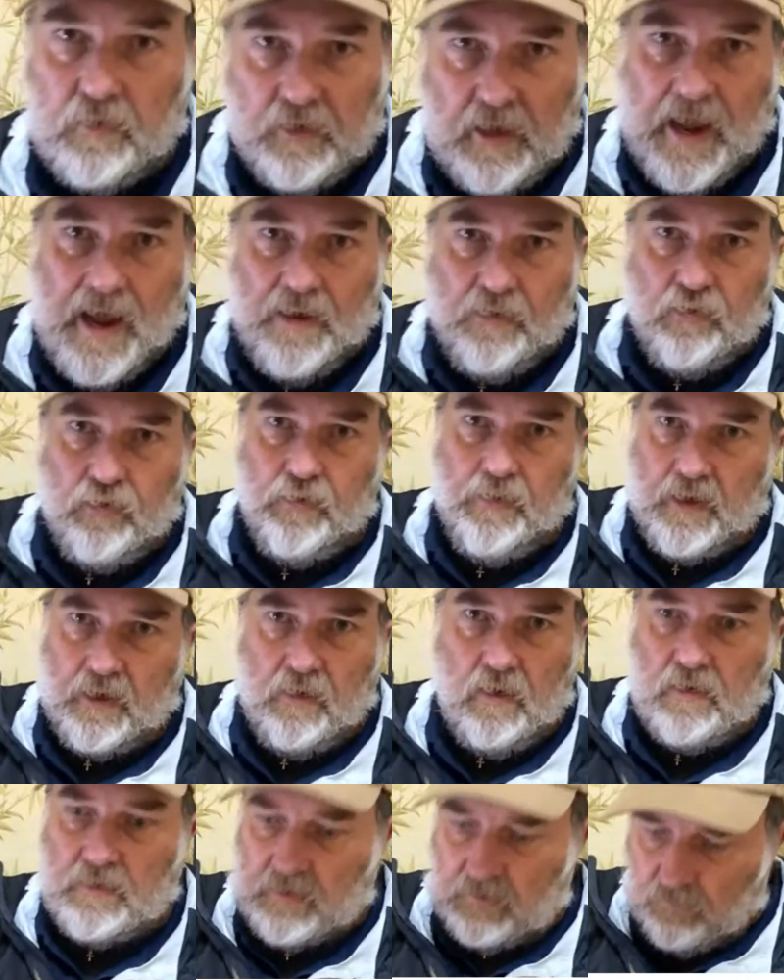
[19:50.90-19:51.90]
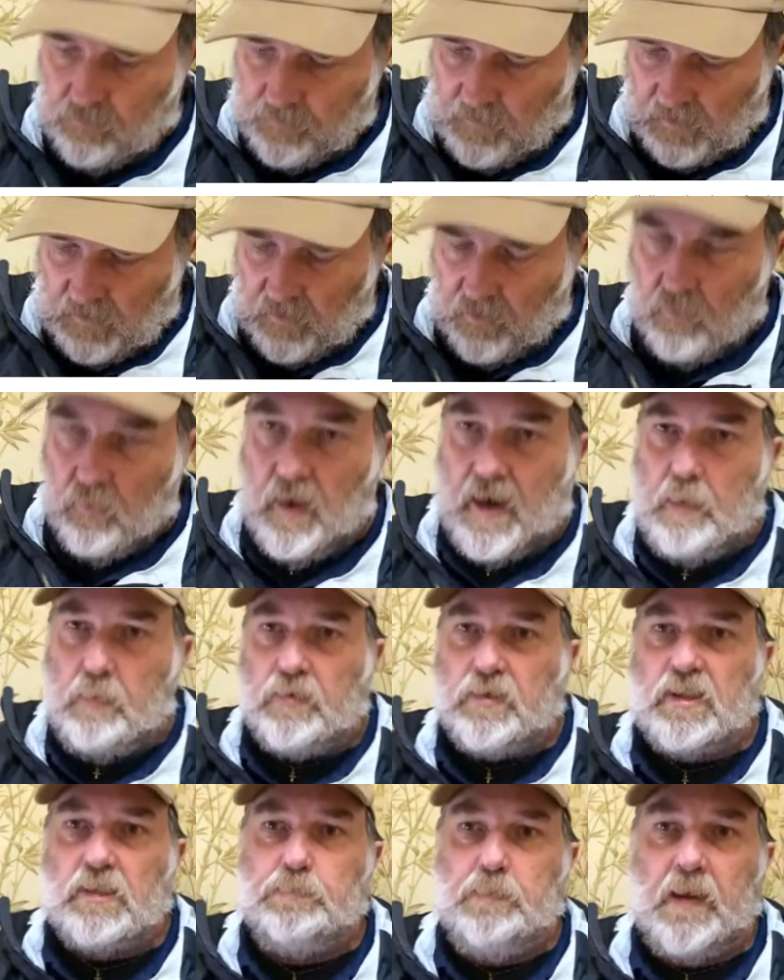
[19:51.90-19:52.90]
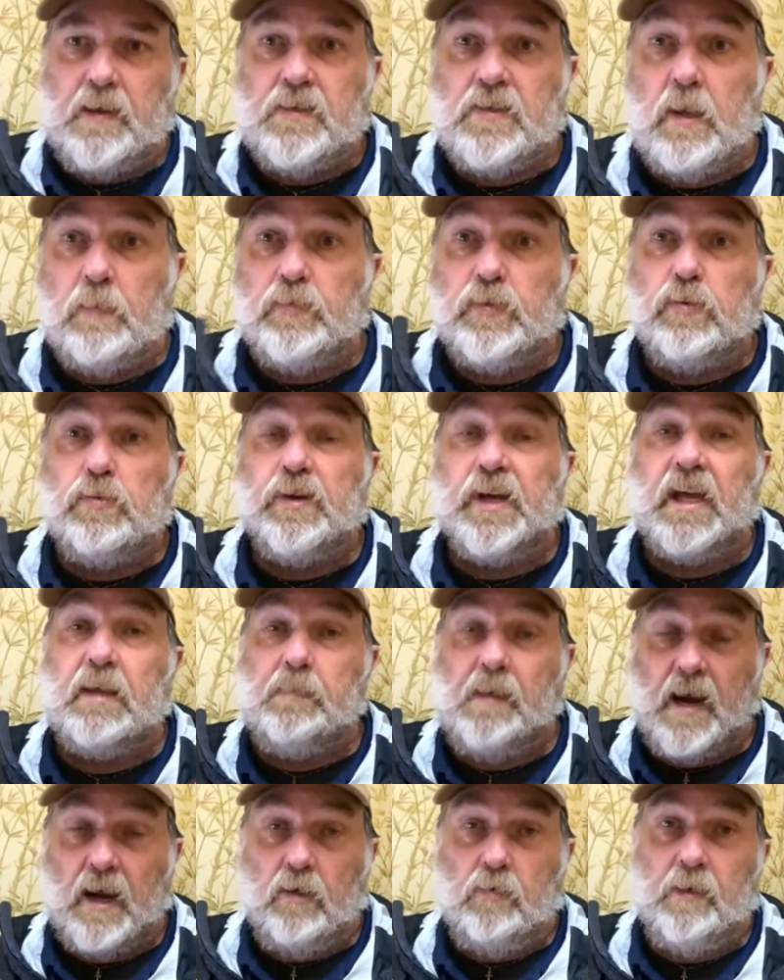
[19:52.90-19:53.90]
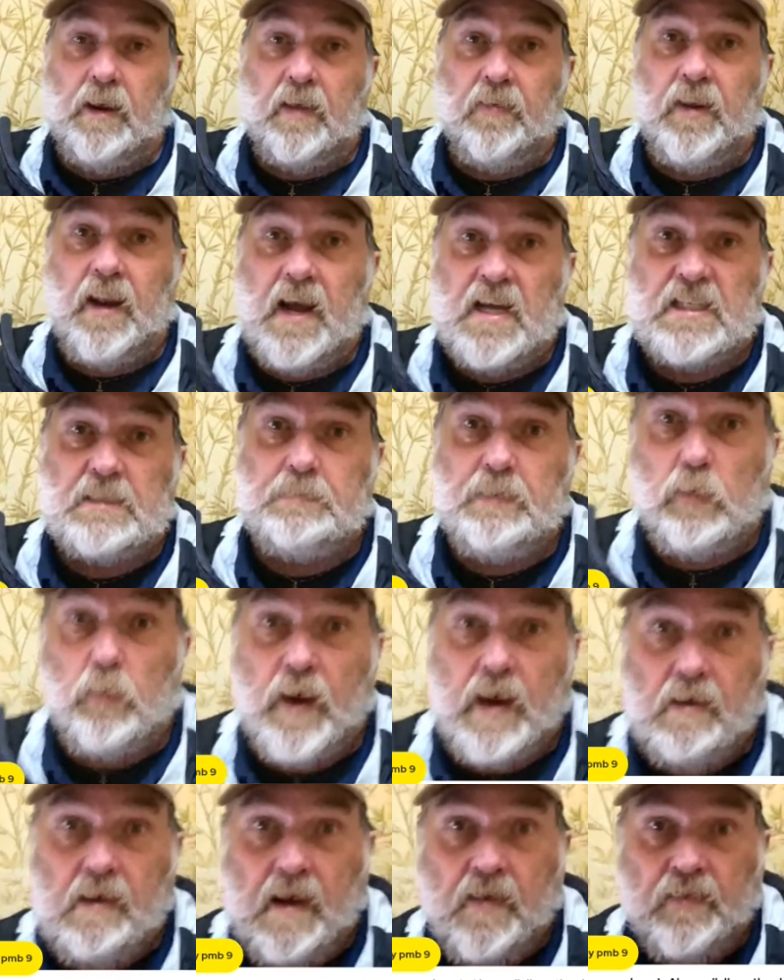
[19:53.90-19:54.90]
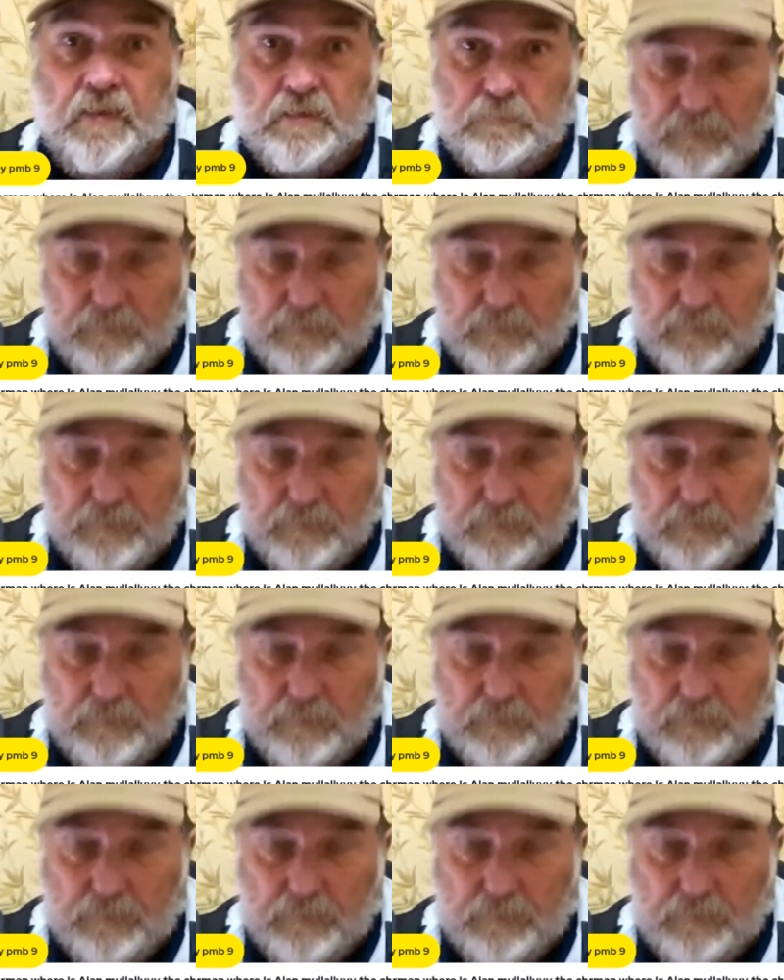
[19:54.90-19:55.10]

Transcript: can't do that, guys. Ray, would you spend time talking about cricket and asking me, where are these